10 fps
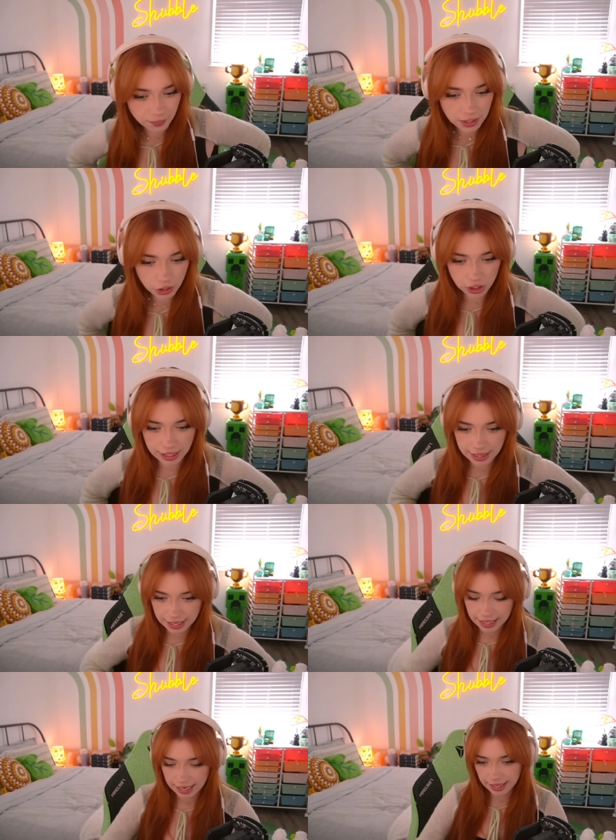
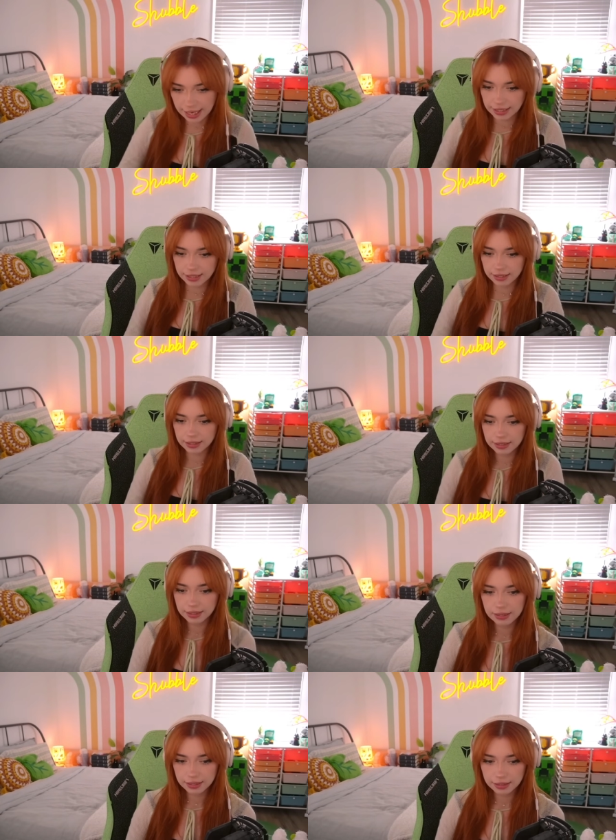thing that kids,
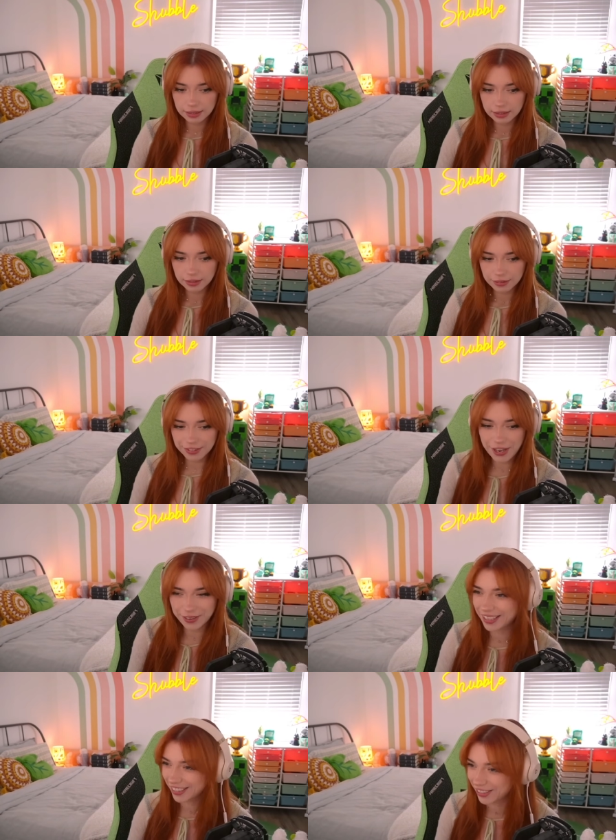
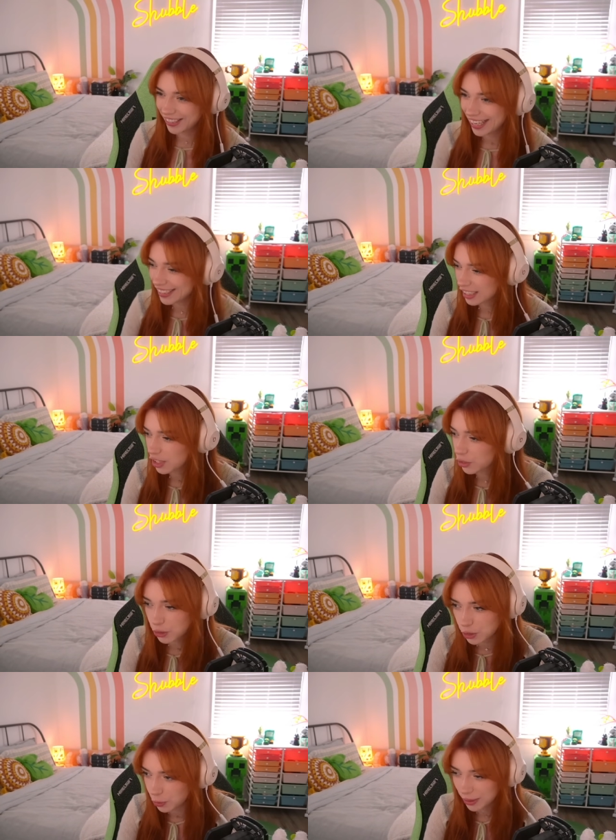because they're kids, because they're
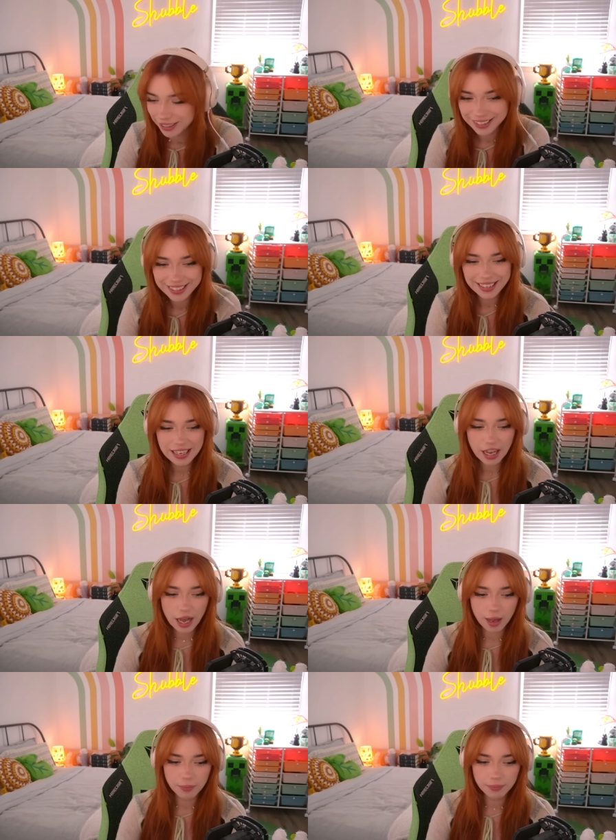stupid.
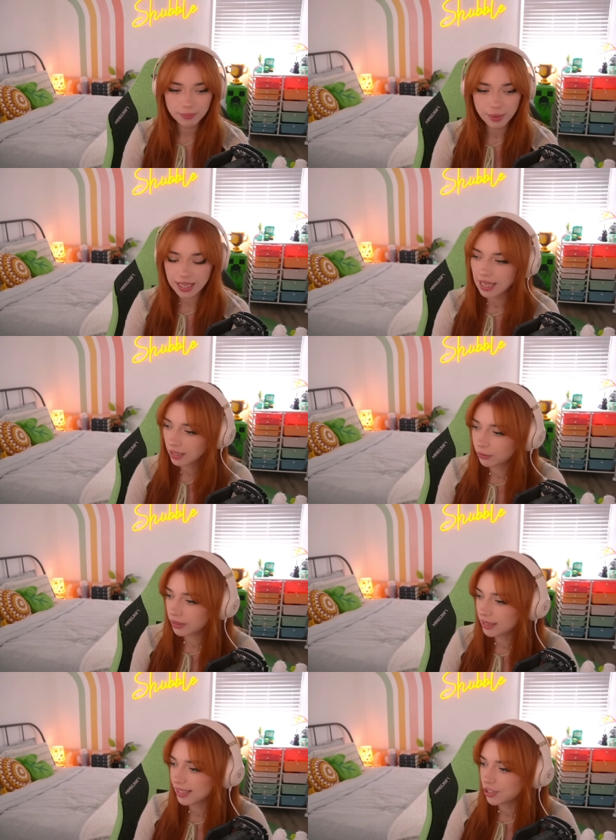And then the
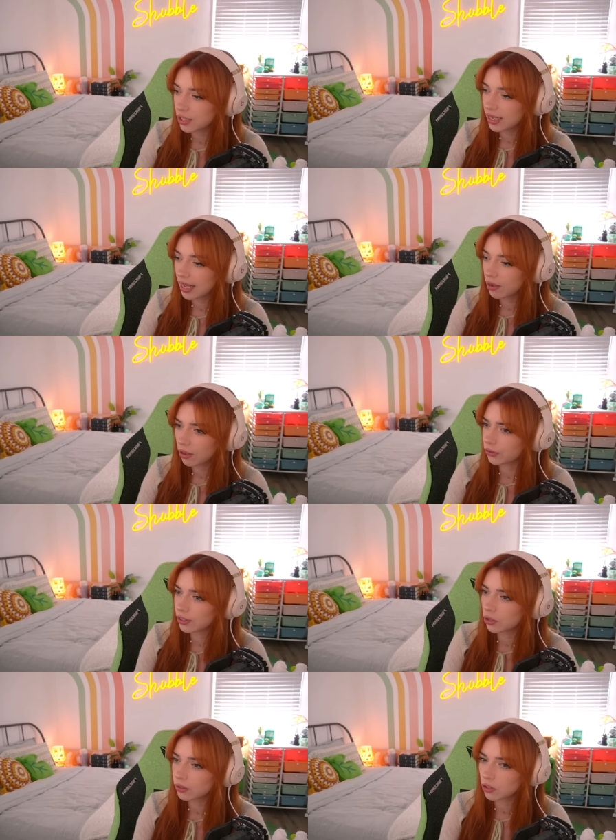realization that other
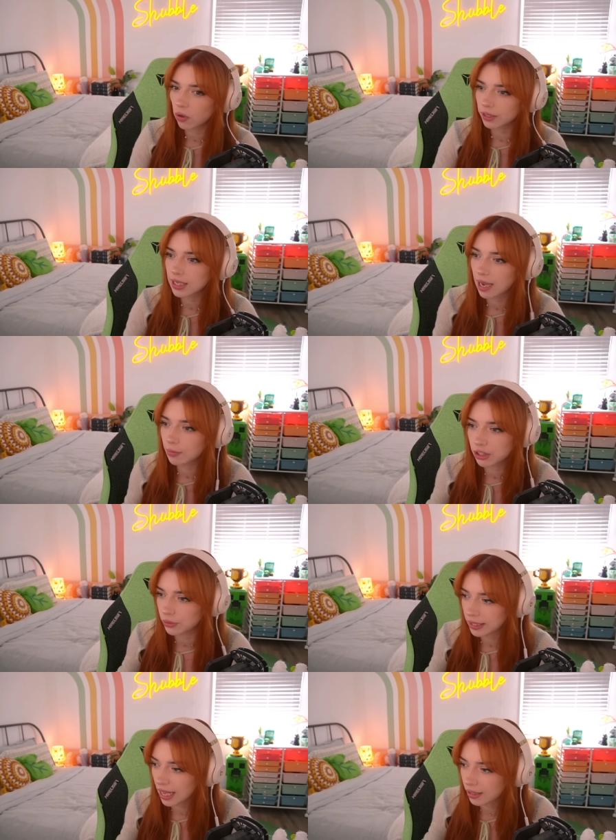adults all the time are
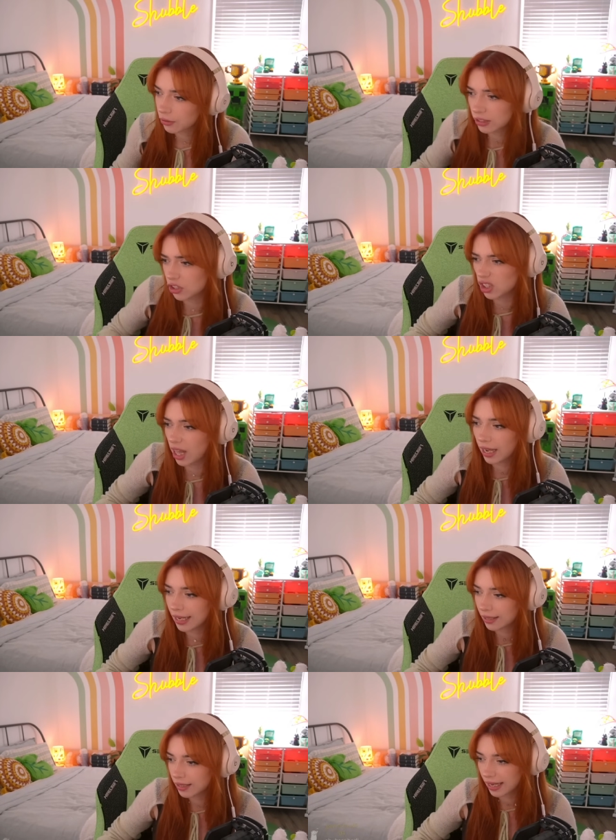doing that. They're just
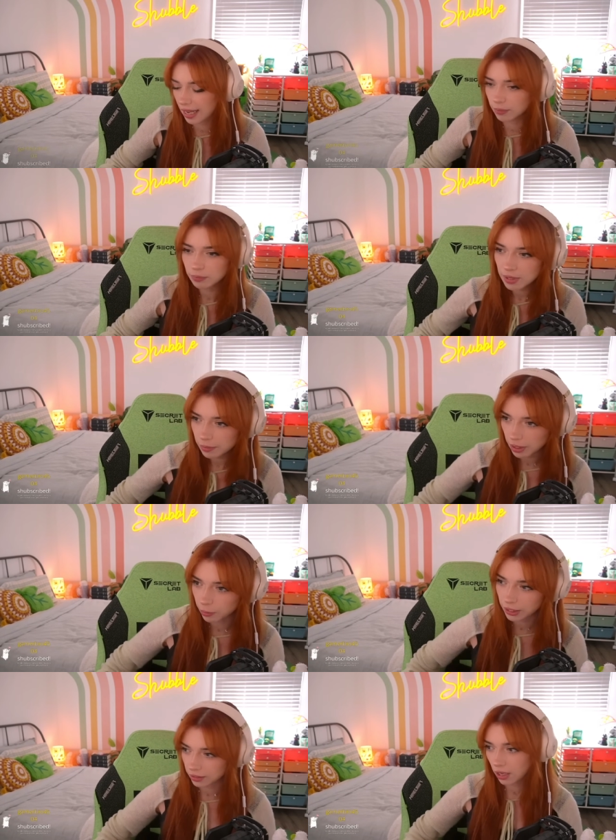lying. I hate
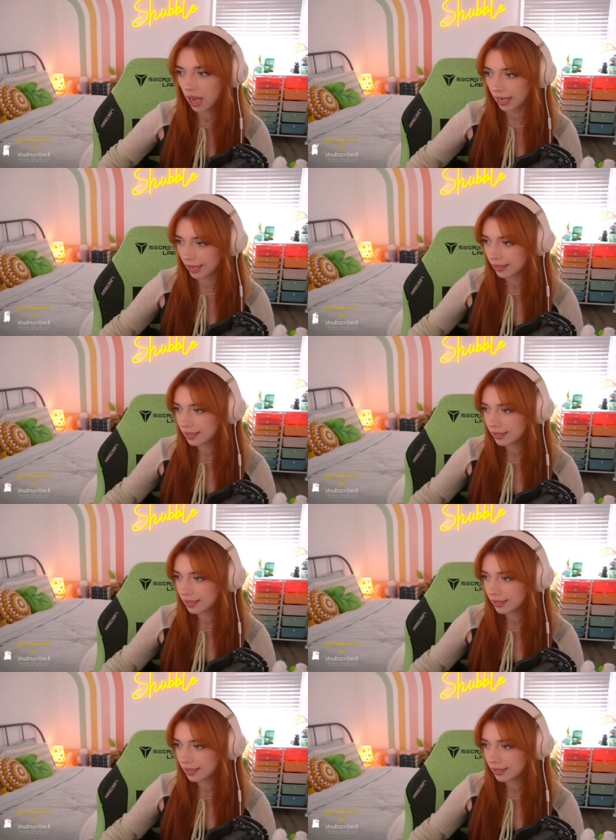people that lie.